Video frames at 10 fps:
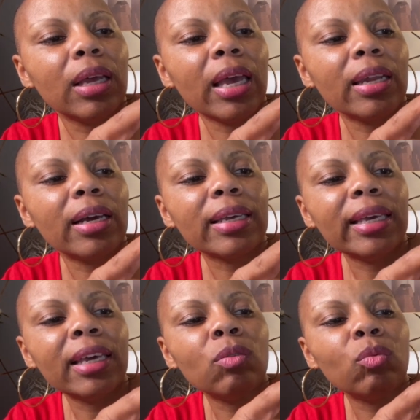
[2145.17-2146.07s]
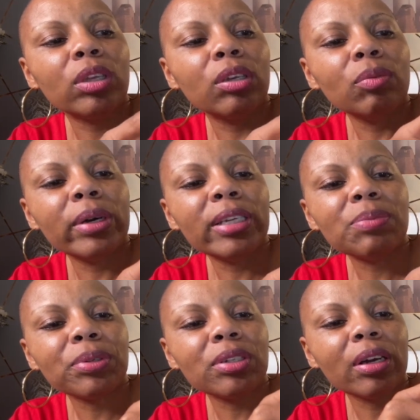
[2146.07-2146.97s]
and again, when you
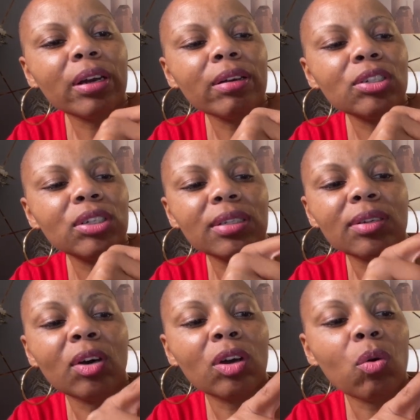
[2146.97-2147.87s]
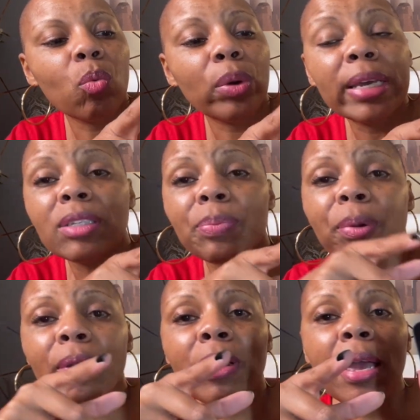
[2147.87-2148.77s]
whisper to her, she's going to
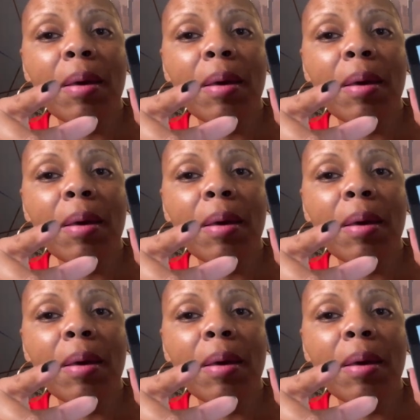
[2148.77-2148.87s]
whisper